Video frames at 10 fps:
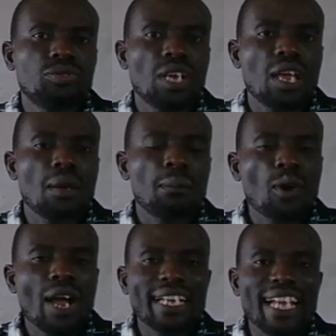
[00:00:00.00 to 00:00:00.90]
more
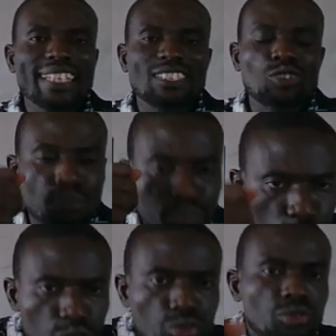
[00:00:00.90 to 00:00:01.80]
energy to
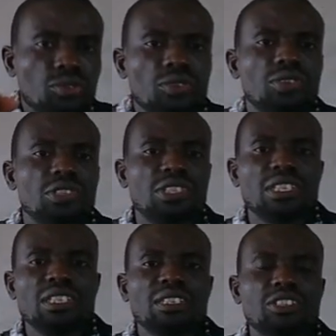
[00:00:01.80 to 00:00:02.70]
push
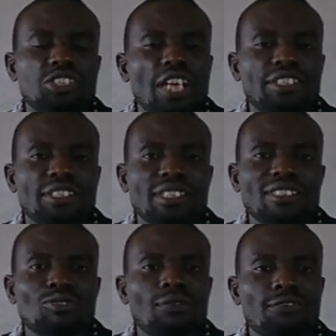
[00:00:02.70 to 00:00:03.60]
the charges
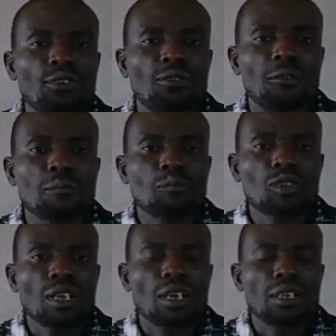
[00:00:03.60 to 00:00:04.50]
to flow.
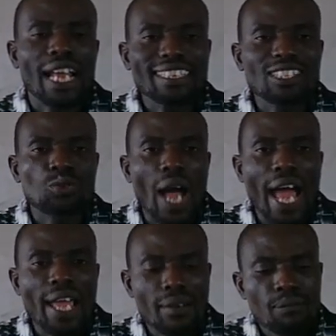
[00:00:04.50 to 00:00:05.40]
That is
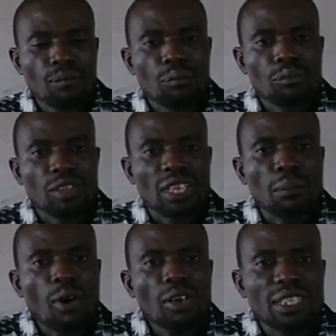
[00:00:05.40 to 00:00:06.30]
why the
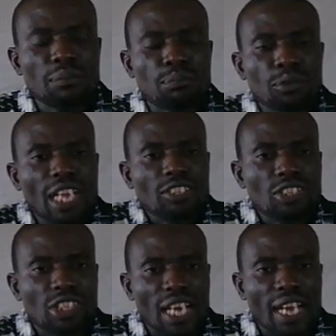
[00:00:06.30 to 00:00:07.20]
more the
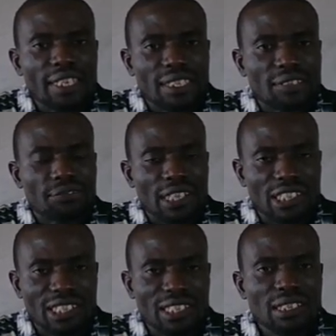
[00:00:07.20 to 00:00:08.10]
potential
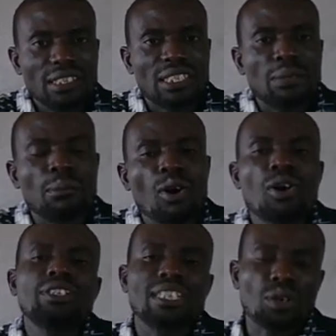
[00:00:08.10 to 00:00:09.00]
difference, the more
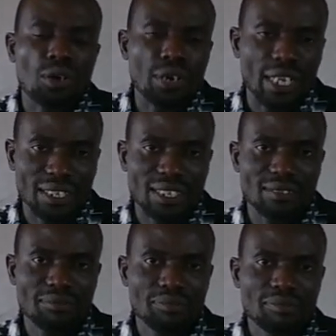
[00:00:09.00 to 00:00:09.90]
the current.
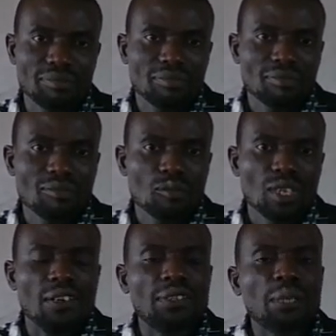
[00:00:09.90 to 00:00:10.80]

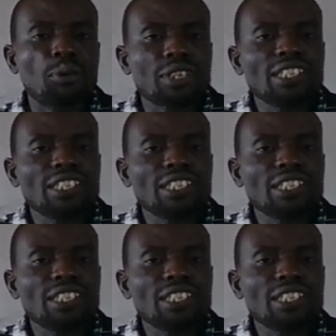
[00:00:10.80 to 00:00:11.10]
If the potential